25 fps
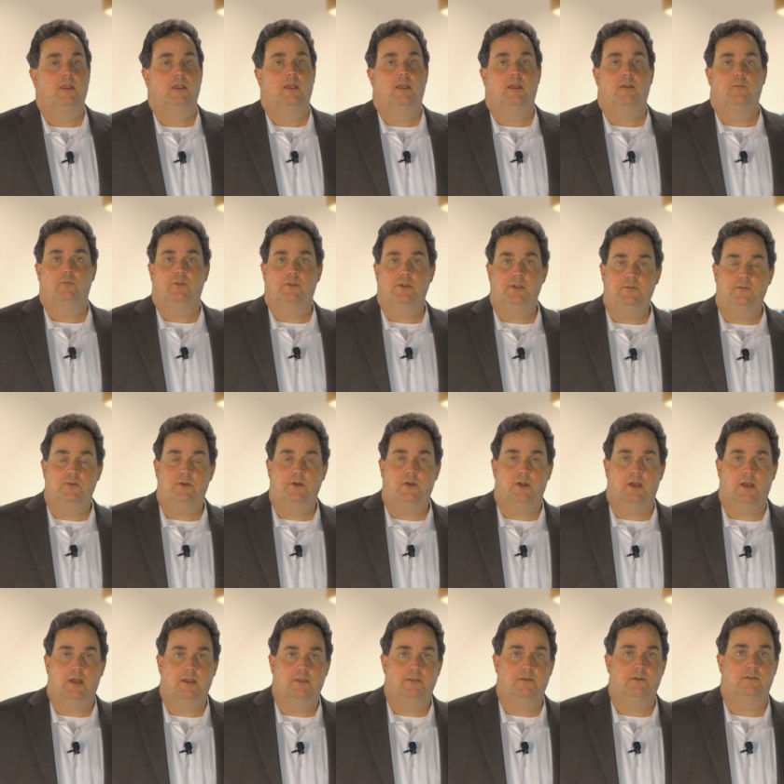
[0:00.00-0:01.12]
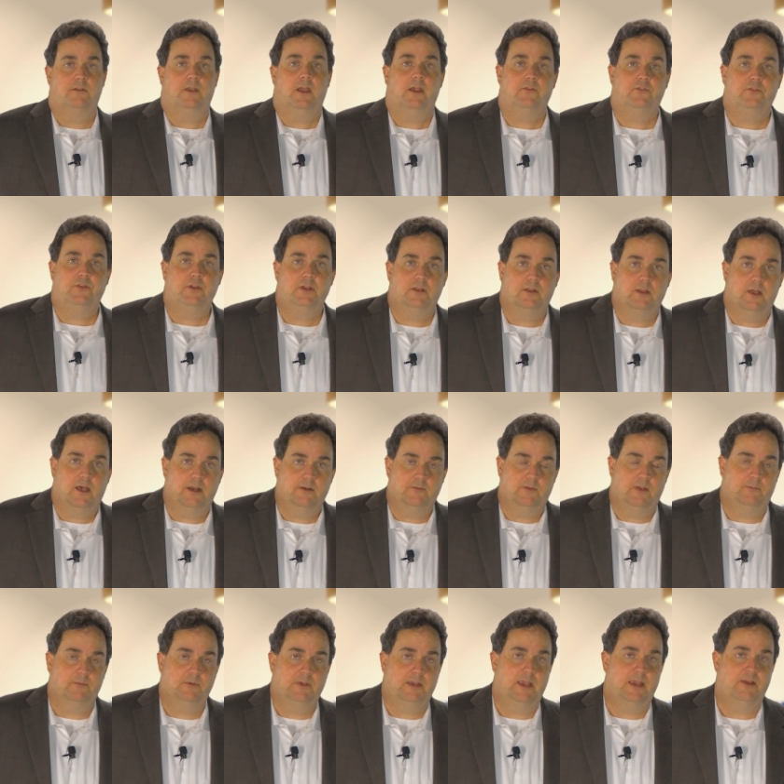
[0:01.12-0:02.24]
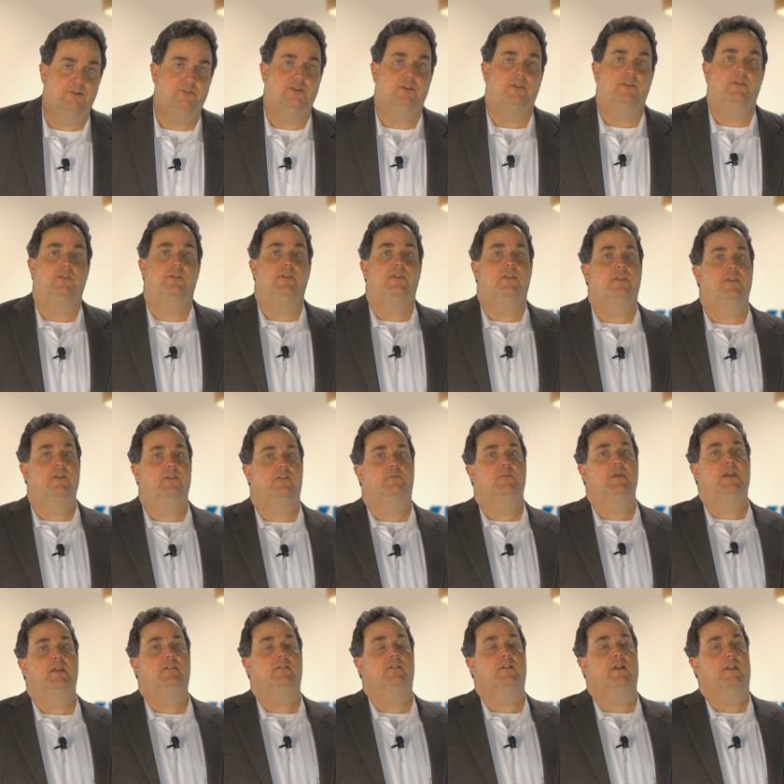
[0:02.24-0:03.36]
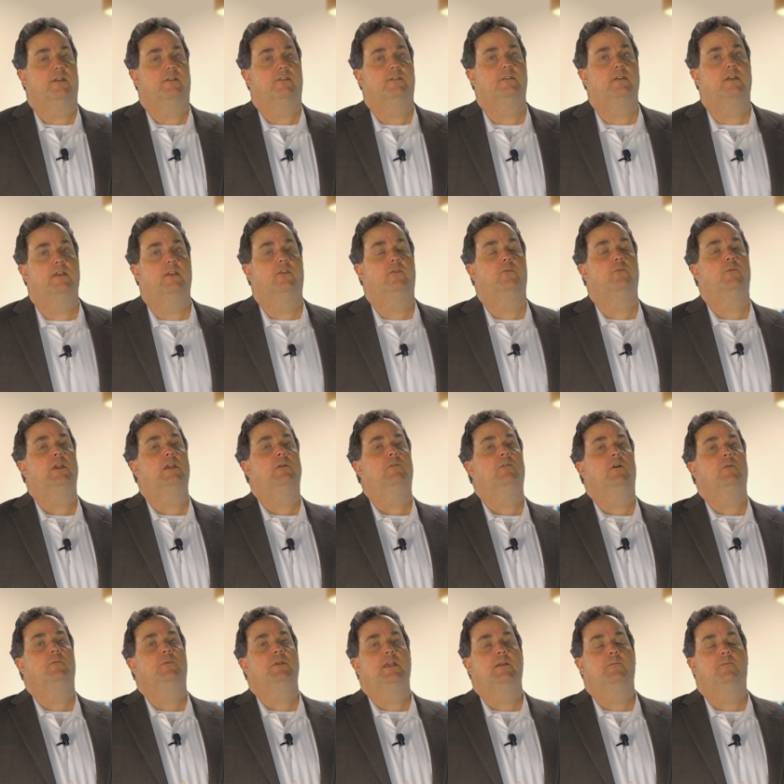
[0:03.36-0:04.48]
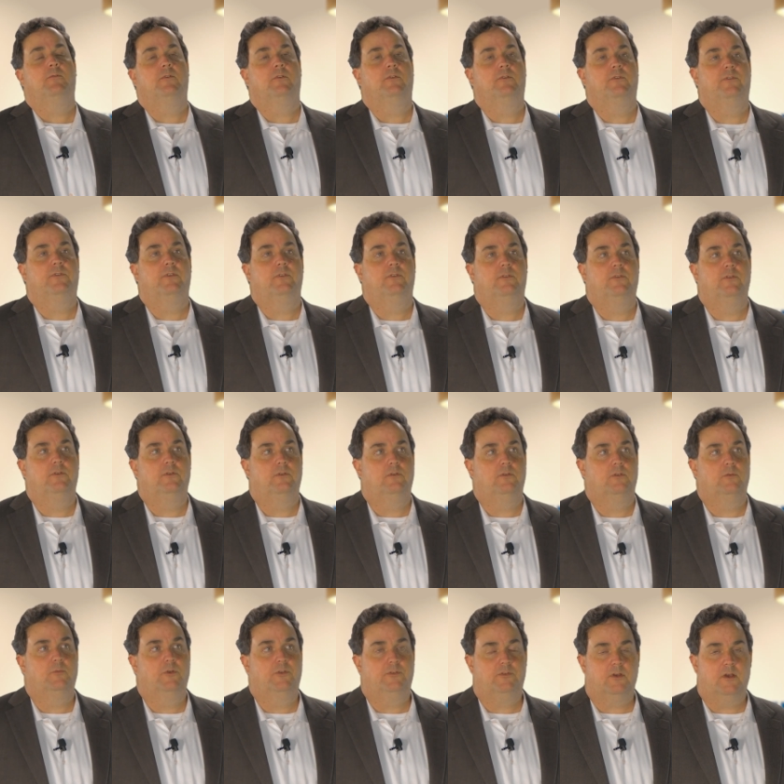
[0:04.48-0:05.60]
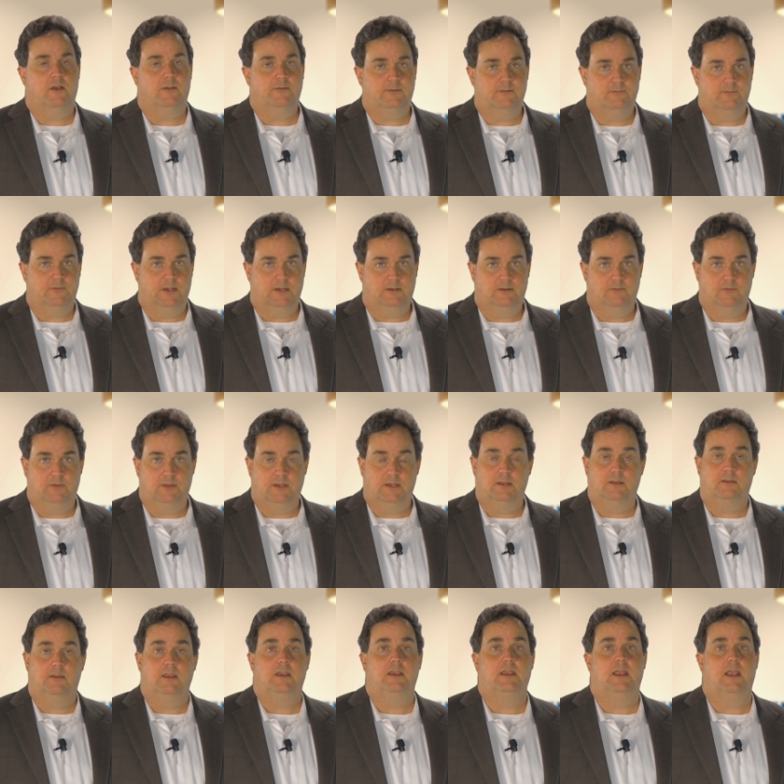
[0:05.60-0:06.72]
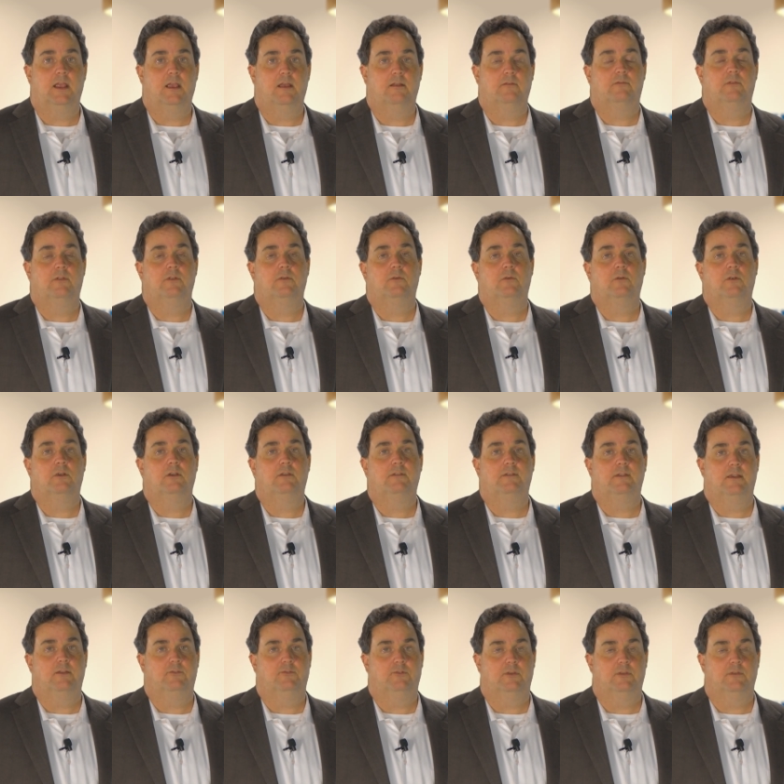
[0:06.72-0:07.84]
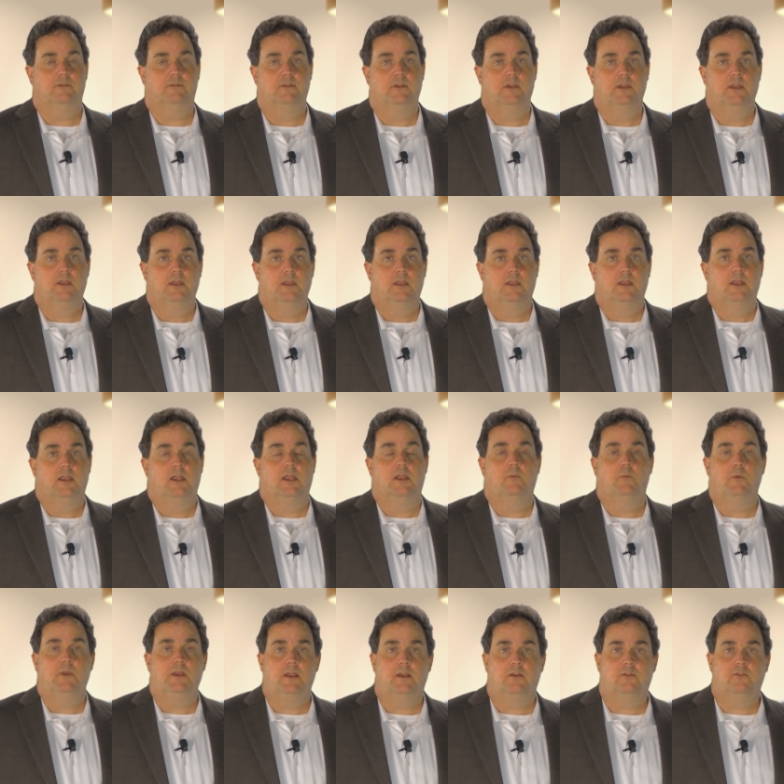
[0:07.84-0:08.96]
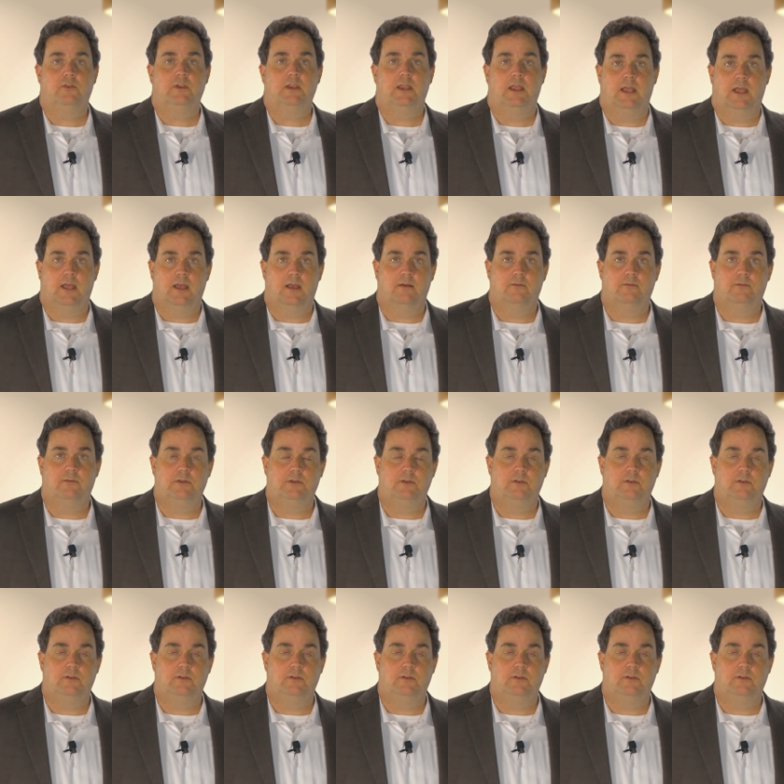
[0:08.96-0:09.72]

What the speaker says: And believe it or not, there's actually a lot of applications that this makes a lot of sense. We want people to do the most cost-effective thing that they can for their organizations. And we actually have